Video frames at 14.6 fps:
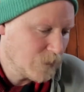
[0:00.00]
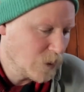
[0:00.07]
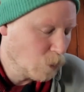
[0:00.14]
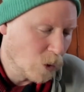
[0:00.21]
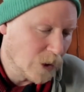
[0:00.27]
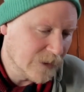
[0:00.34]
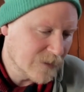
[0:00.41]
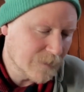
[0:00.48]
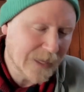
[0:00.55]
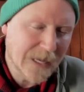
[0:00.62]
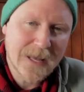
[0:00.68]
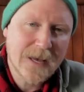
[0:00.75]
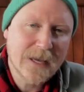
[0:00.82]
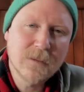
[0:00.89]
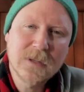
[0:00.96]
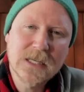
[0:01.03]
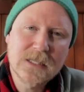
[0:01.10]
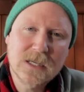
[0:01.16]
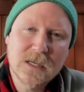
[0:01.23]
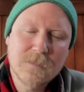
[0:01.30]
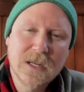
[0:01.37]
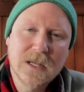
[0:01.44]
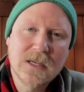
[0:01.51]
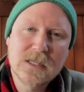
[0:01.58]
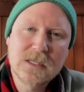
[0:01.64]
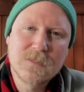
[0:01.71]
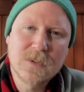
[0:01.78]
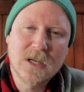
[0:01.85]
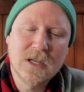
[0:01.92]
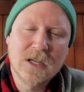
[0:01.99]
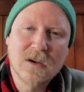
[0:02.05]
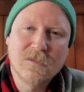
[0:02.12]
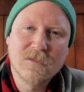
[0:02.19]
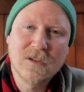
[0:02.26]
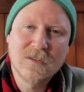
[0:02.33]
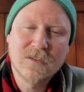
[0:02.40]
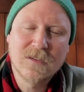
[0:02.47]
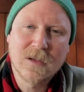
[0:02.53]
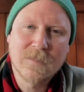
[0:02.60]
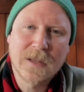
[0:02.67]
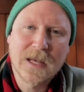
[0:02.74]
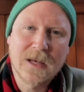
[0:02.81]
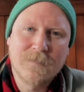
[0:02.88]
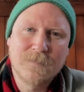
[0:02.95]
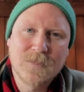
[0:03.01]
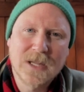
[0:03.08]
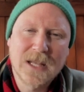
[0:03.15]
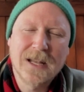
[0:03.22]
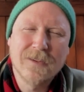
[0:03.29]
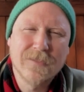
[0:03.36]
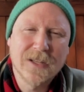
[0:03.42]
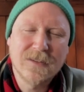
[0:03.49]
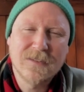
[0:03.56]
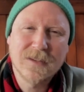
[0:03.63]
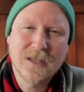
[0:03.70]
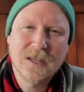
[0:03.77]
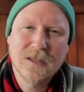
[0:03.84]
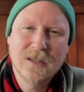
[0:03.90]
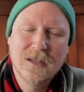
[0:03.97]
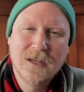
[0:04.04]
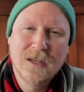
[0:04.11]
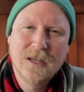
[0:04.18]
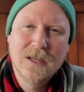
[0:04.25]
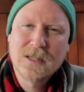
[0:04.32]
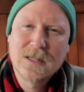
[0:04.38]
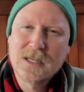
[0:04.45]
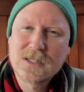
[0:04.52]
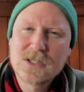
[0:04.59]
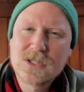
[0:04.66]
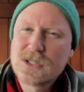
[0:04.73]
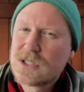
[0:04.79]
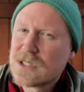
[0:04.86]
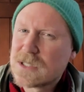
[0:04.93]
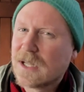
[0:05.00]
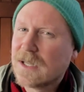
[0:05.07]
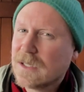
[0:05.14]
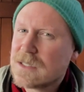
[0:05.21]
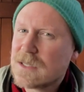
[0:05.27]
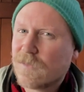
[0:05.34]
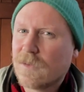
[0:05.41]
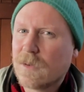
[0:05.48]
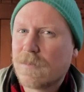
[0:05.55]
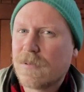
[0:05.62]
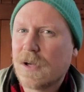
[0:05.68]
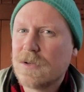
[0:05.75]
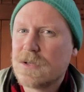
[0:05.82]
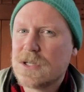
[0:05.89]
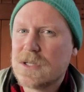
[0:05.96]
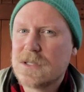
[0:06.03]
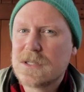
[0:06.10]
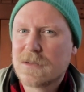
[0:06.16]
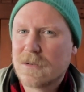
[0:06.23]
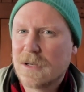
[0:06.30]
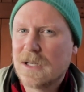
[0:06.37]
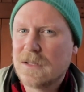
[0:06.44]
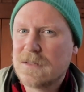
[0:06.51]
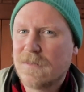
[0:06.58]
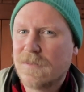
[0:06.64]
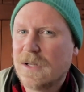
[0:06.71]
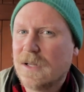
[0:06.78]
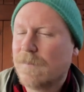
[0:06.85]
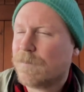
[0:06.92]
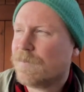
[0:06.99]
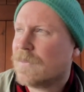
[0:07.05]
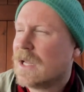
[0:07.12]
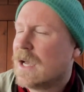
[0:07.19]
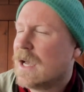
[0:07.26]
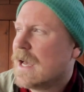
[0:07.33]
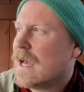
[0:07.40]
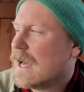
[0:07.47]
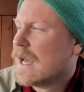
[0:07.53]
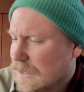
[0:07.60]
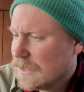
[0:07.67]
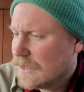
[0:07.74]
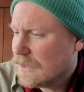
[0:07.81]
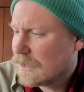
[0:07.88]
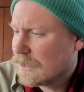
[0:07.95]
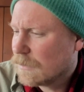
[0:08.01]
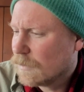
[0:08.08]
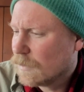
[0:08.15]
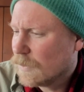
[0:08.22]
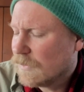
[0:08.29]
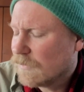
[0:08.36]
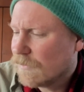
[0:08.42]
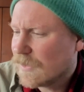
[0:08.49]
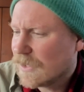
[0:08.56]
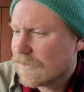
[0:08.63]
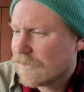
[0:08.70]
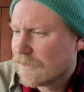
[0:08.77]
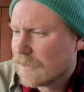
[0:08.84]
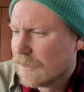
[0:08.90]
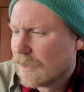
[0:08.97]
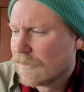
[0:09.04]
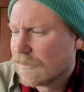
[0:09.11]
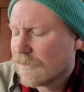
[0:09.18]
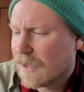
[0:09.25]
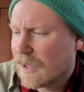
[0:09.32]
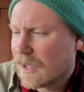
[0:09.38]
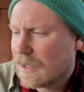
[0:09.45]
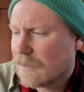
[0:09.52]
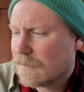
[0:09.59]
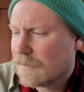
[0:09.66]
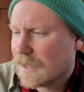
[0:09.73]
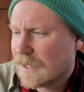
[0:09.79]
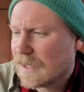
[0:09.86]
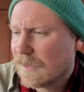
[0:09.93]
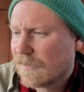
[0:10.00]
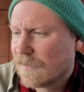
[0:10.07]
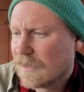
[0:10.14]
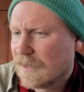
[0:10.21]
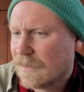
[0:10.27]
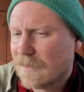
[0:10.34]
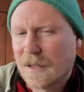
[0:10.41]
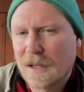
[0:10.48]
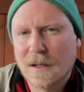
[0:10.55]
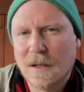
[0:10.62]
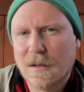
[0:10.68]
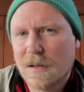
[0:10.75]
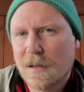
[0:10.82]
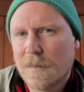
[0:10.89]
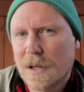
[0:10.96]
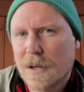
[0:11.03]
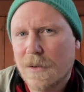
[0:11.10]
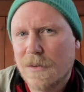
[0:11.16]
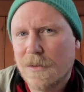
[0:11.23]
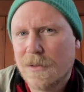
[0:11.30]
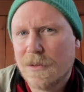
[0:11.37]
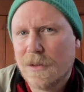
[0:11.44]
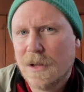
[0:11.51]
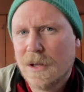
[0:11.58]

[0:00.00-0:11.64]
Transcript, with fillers: one is about animating space, but another is about elevating it. There's slightly different approaches creatively. You know, we've invested a lot of time and effort into getting good at both.